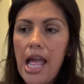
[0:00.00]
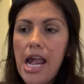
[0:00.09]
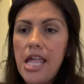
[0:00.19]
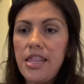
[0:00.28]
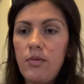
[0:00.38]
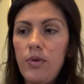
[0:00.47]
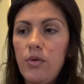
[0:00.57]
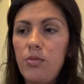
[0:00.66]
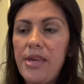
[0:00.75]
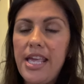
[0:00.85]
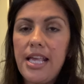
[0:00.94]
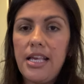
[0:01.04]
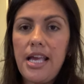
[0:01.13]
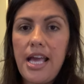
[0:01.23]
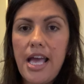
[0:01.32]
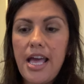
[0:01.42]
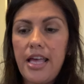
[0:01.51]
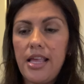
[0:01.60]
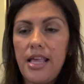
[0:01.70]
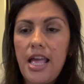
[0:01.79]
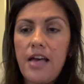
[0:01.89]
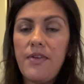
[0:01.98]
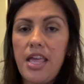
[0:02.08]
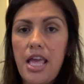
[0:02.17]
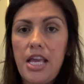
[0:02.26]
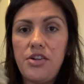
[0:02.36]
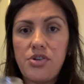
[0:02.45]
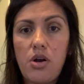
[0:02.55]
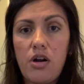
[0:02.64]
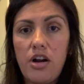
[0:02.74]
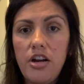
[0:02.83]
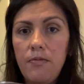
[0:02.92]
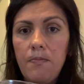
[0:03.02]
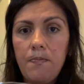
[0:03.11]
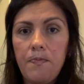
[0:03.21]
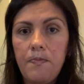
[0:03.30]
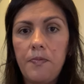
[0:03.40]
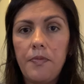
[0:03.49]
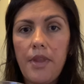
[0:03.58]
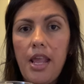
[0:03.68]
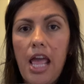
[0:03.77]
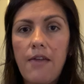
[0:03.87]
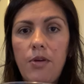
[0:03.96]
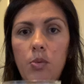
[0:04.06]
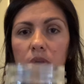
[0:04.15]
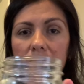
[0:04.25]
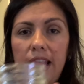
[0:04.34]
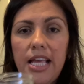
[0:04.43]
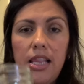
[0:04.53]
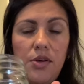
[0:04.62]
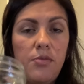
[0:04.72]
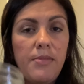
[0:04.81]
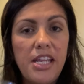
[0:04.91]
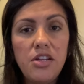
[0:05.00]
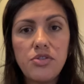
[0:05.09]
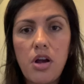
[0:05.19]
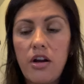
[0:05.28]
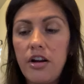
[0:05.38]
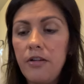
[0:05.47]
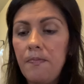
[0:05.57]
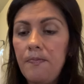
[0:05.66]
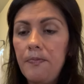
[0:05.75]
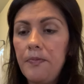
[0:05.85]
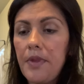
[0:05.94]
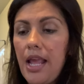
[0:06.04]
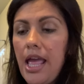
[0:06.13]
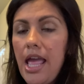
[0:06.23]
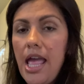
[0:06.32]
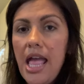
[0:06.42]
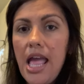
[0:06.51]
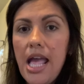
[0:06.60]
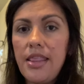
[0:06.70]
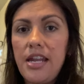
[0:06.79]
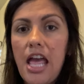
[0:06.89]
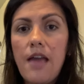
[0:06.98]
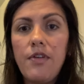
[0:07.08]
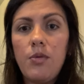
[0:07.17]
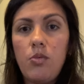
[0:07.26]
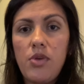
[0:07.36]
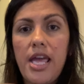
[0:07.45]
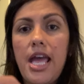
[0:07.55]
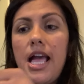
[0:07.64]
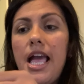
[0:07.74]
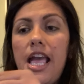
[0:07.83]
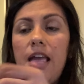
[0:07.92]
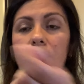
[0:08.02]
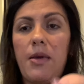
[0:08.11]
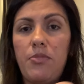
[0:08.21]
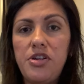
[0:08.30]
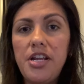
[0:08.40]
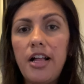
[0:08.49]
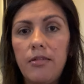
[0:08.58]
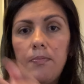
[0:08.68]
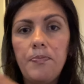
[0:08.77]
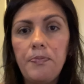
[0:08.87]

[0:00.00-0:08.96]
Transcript: and then we will be having a jar. Everyone will get like a little mini jar, and then everyone will get a paper towel.